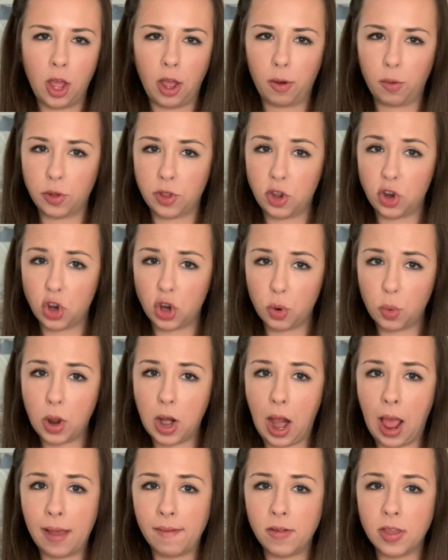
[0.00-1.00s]
I wasn't sure what
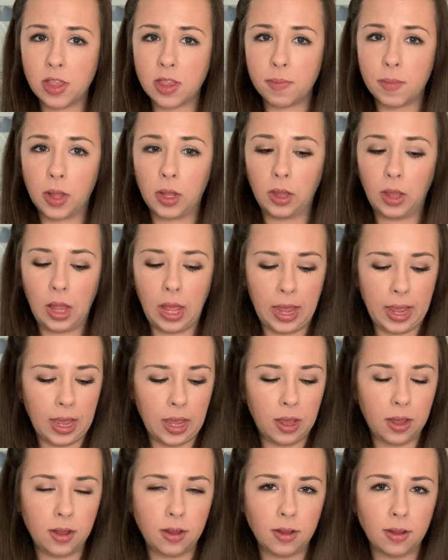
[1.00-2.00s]
ivy smelled
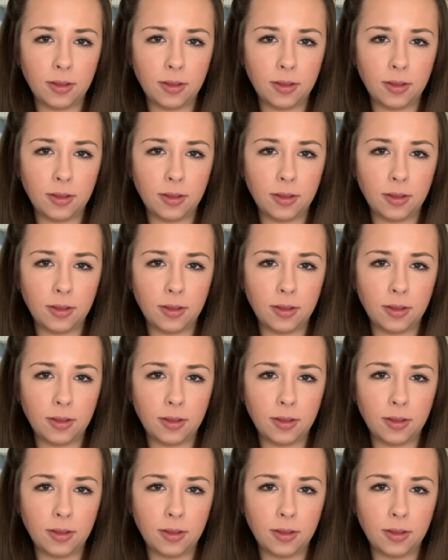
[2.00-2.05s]
like,